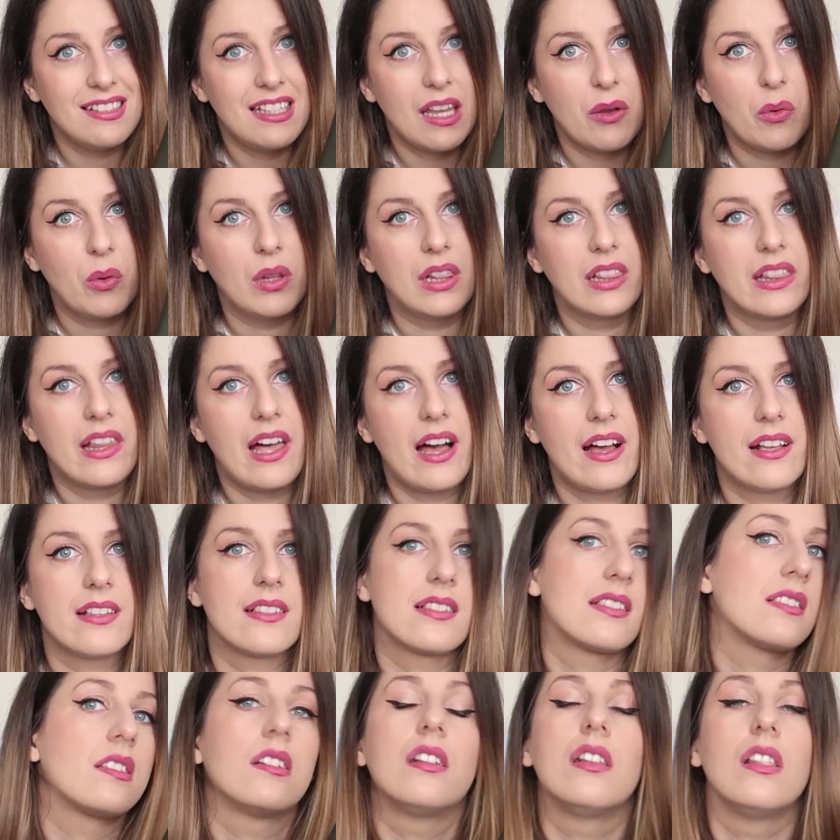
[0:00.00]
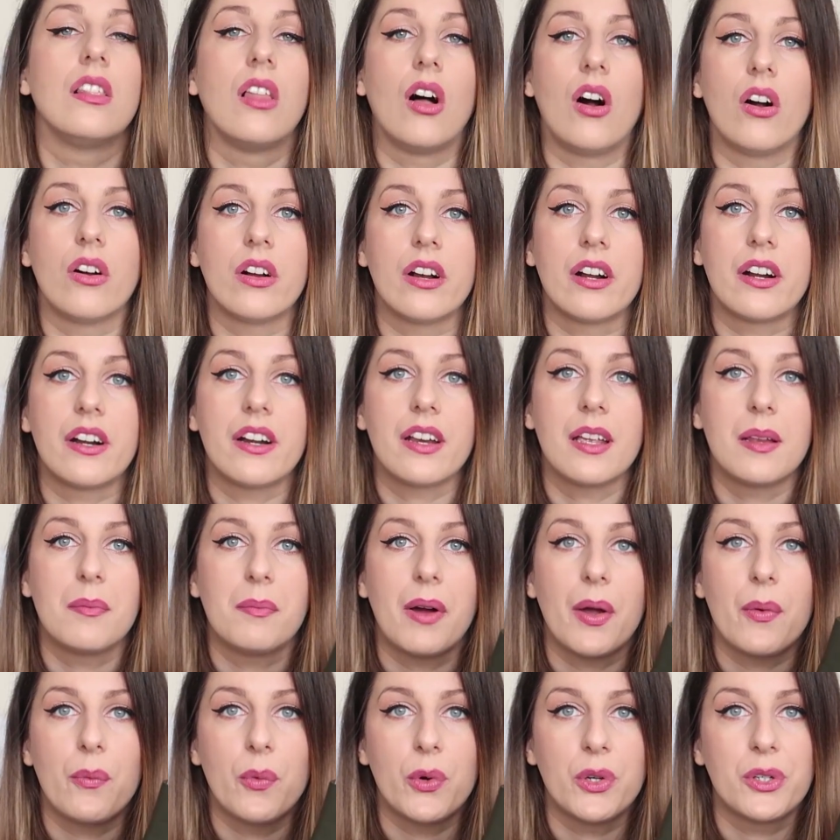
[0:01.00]
they will last longer in
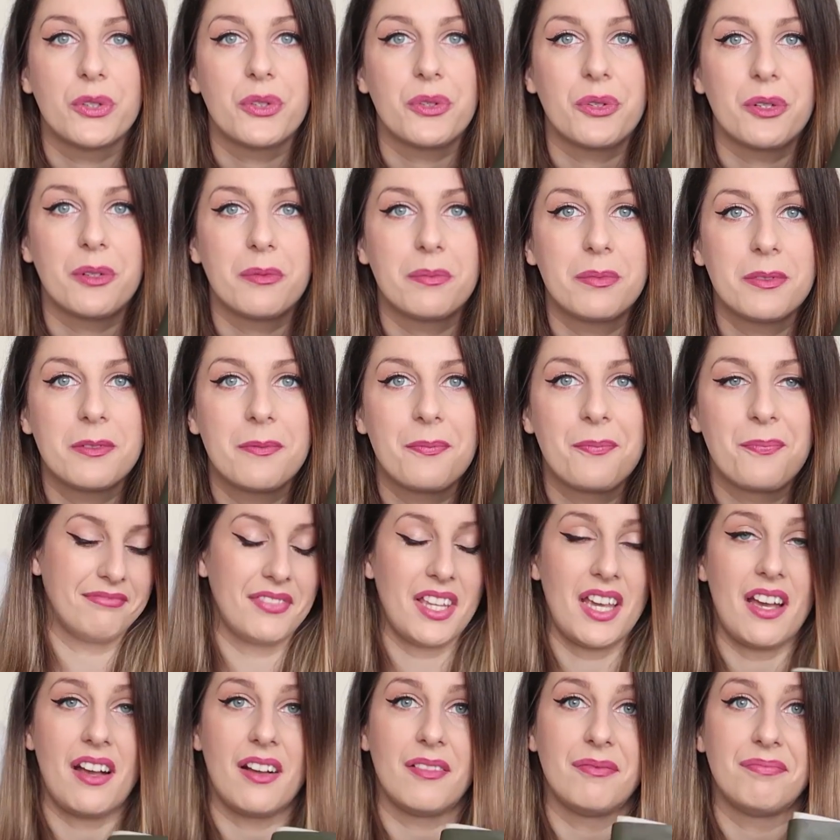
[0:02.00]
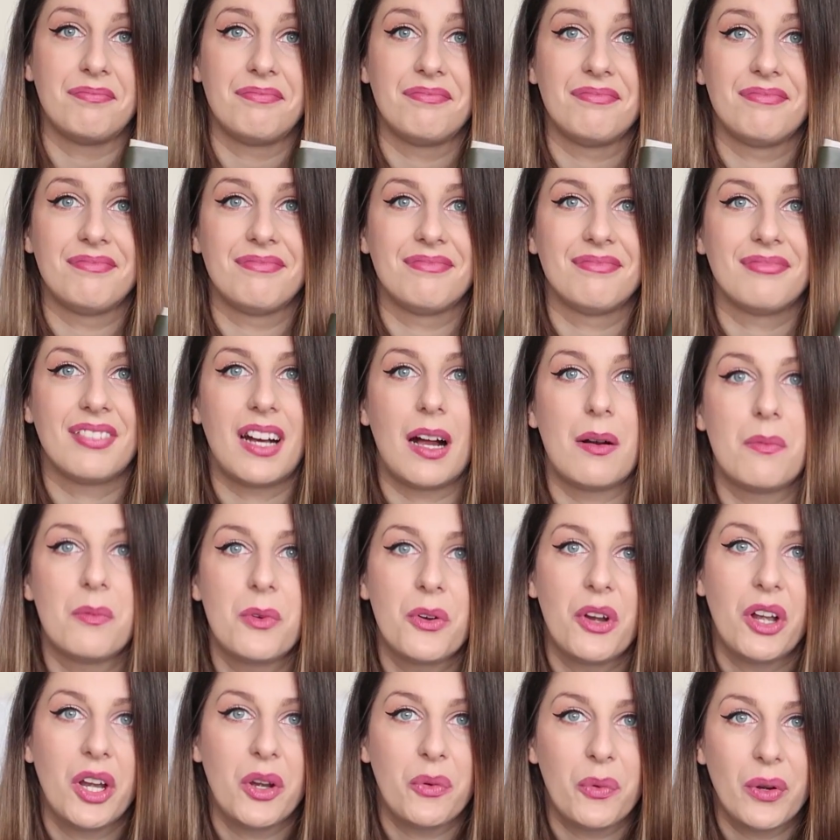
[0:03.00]
my wardrobe. Yeah, I'm
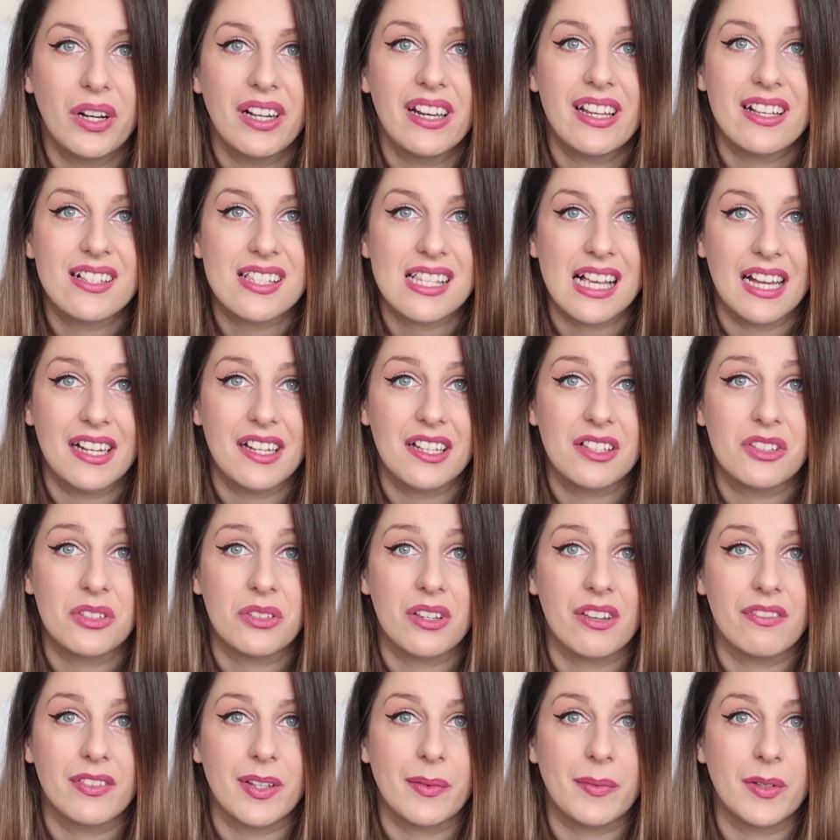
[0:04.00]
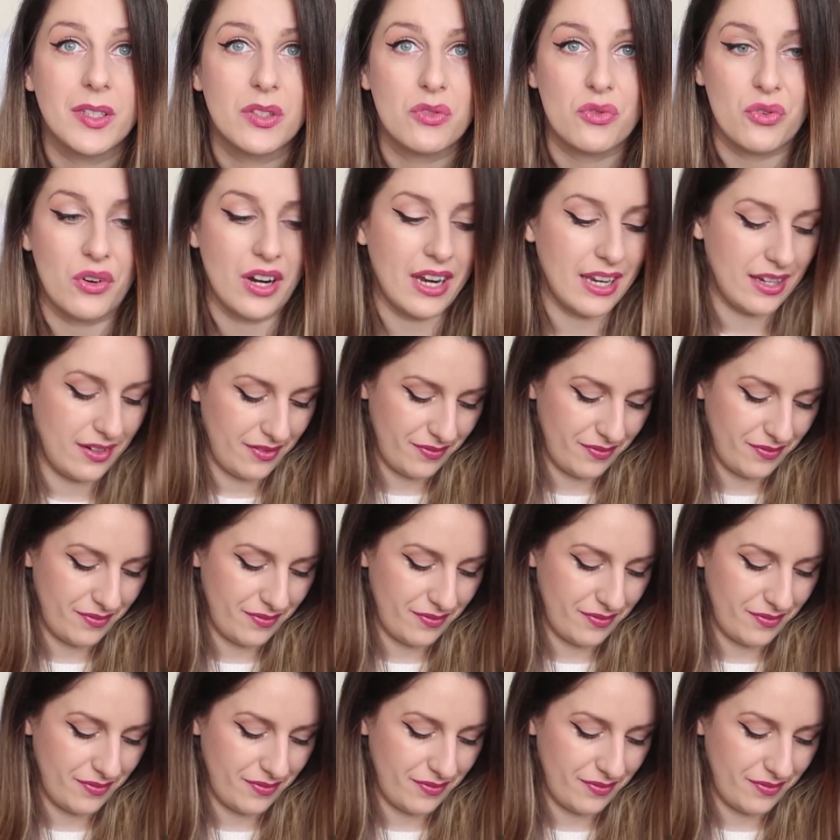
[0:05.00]
really excited to give them a try.